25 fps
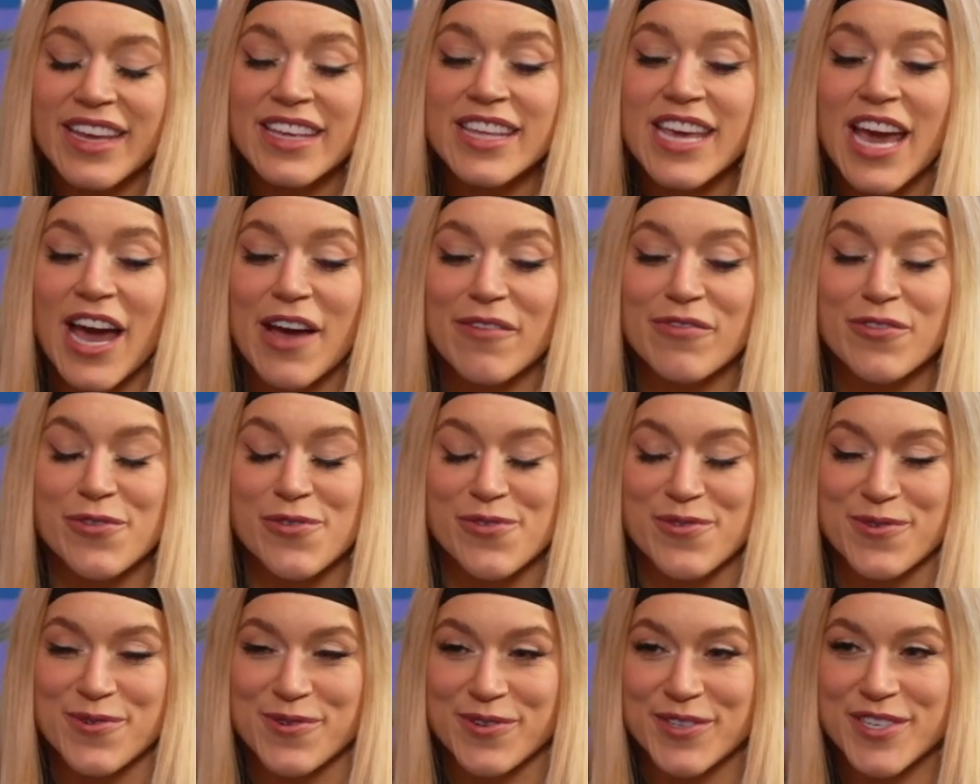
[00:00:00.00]
Yeah, of
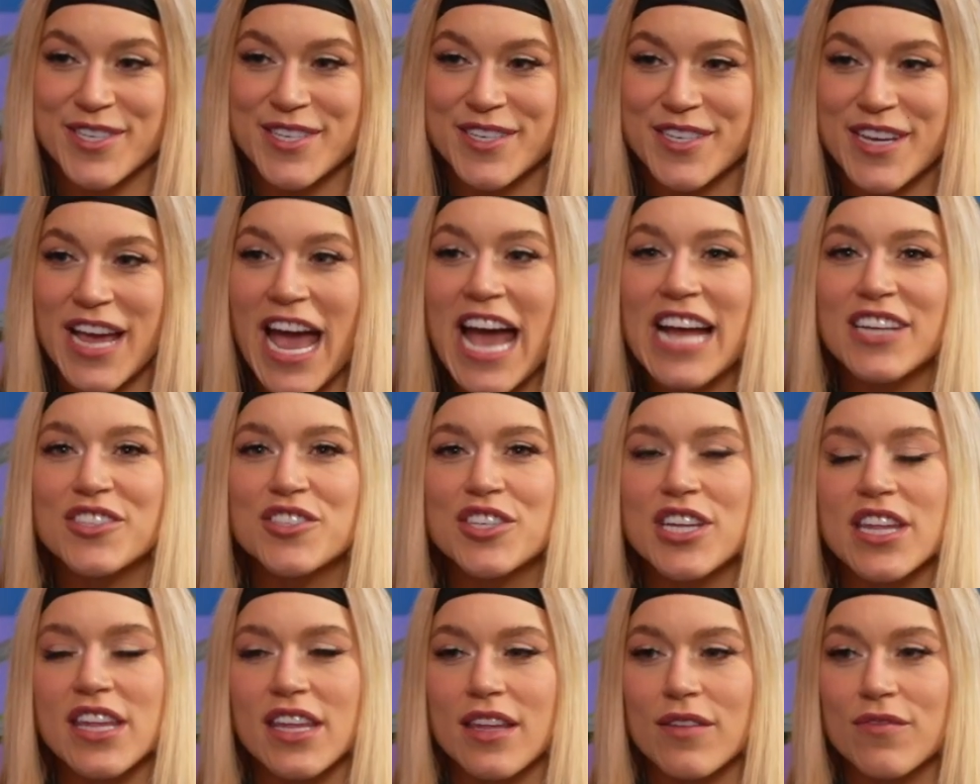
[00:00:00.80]
course.
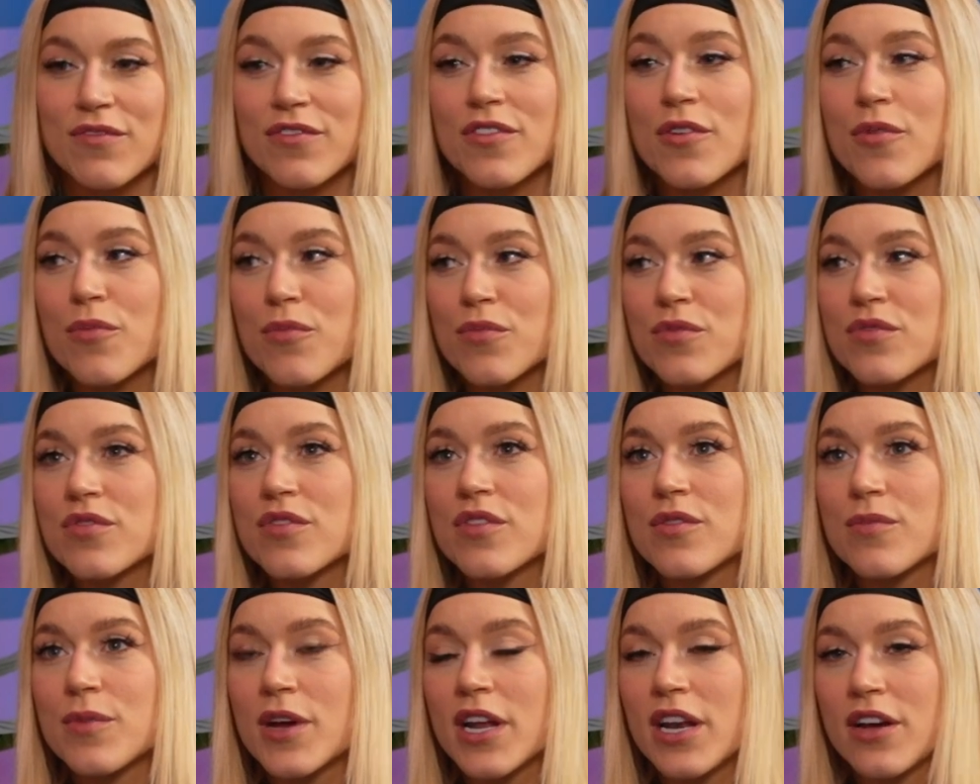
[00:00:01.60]
Actually, for
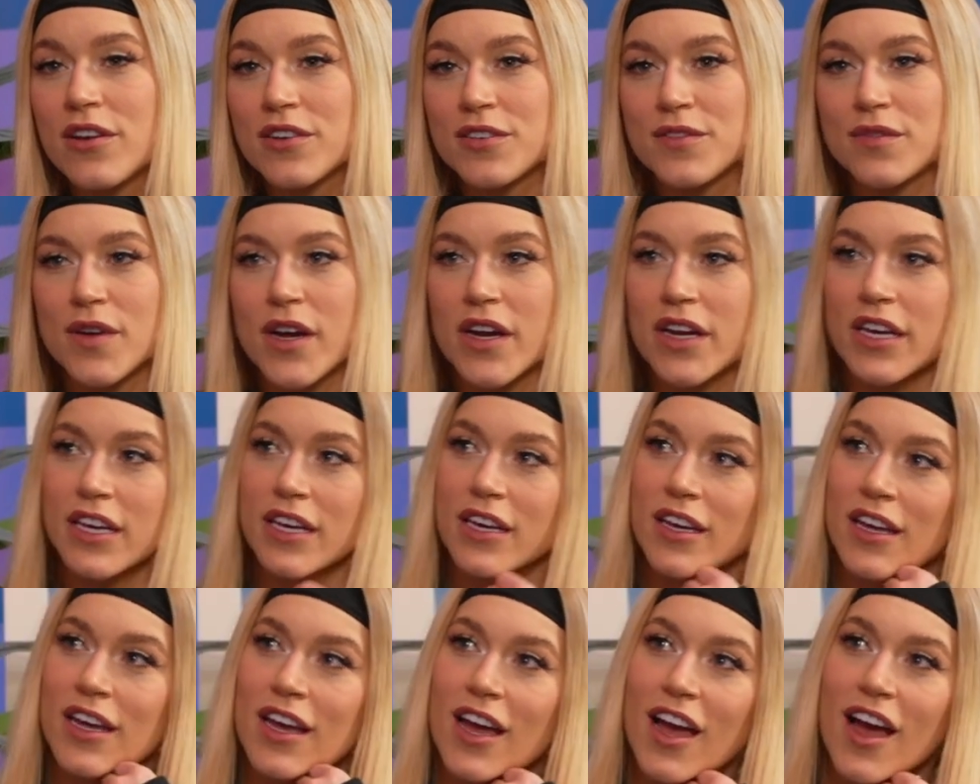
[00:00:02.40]
my last fight,
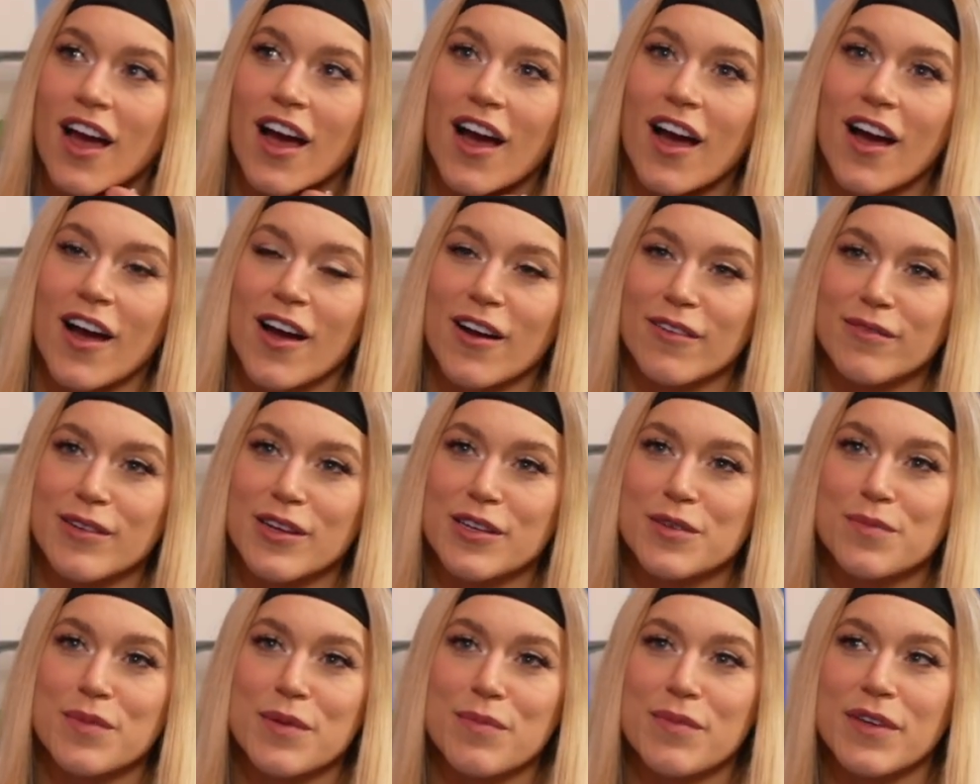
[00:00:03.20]

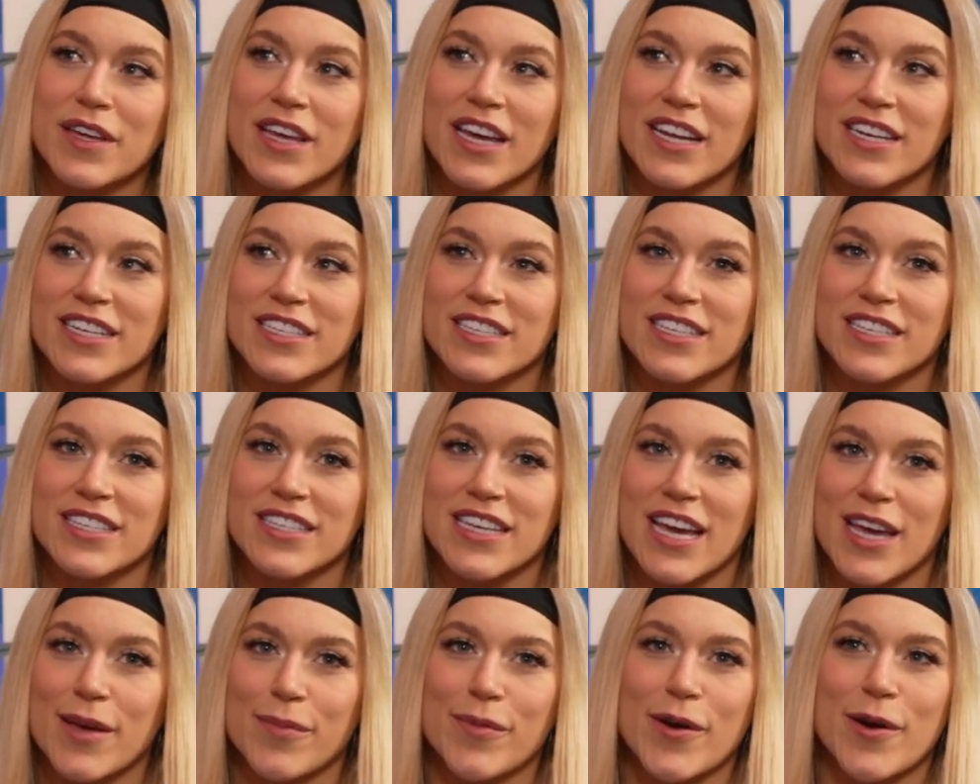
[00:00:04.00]
it'd be big-headed to
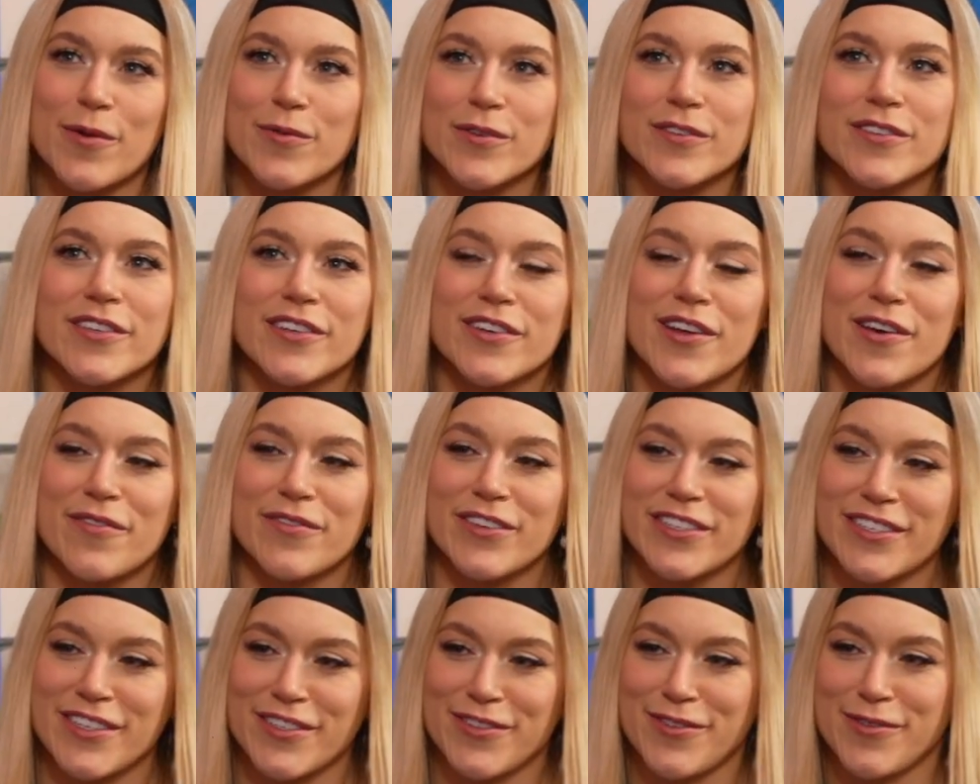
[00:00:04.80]
say if I wasn't
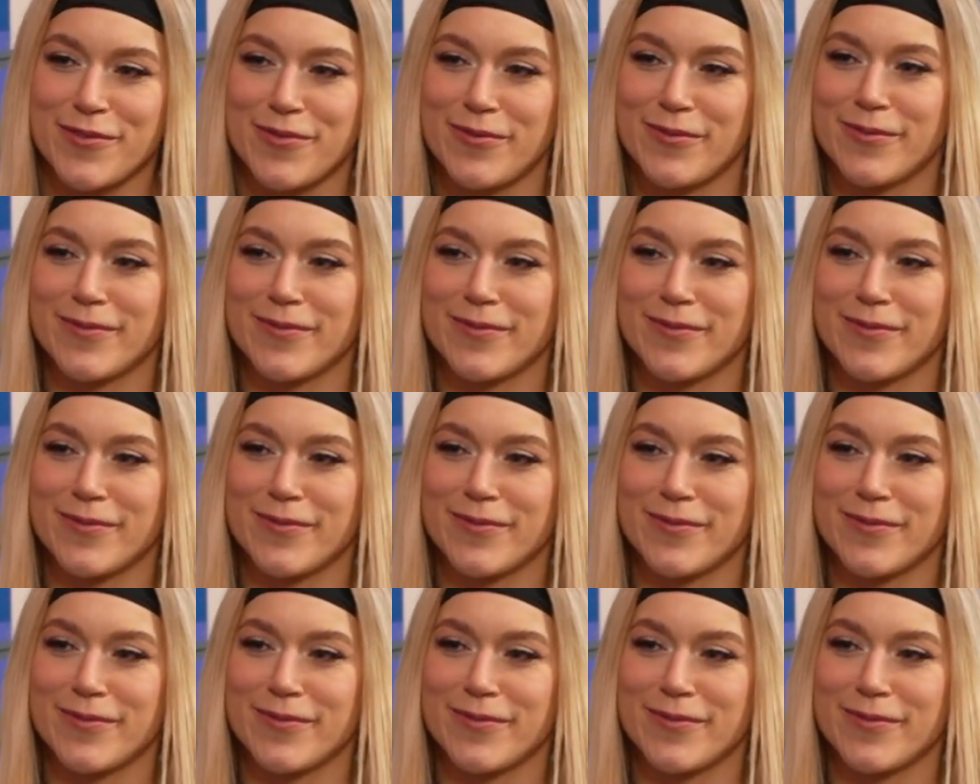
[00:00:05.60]
nervous at all.